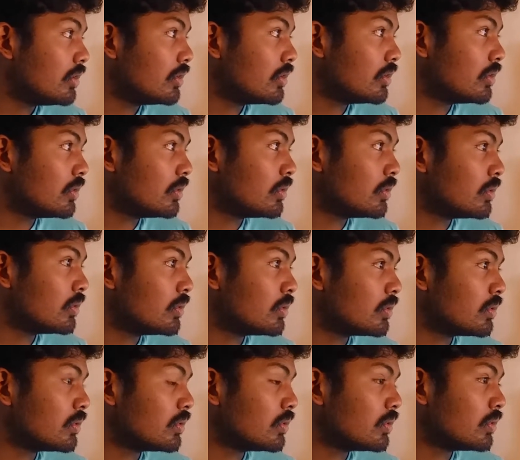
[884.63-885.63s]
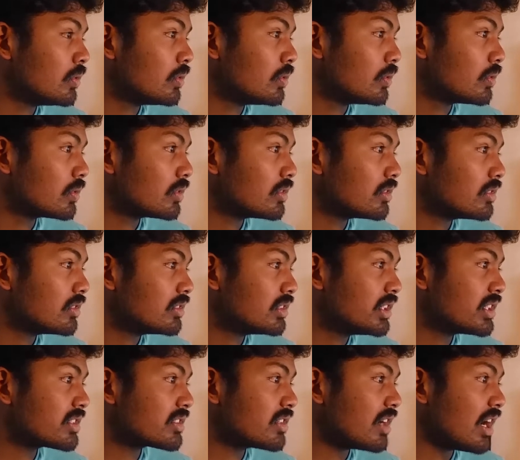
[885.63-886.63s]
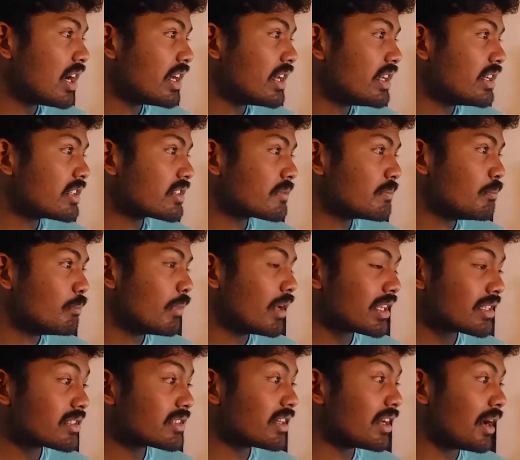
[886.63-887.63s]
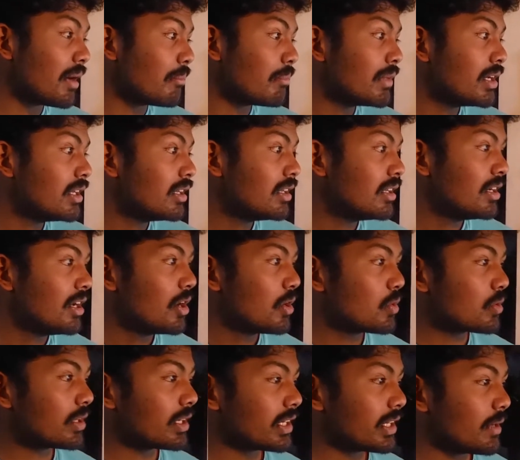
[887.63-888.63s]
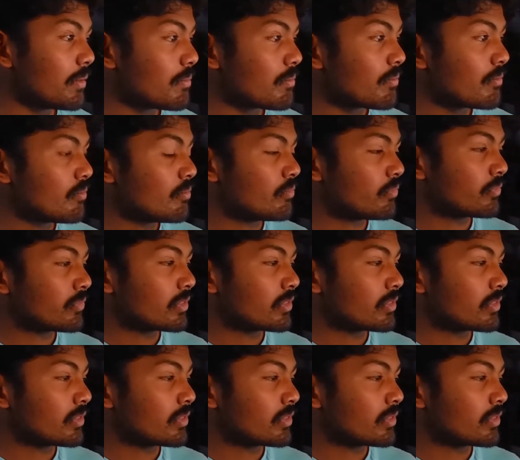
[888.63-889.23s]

Yo, this guy is messed up. Look at him.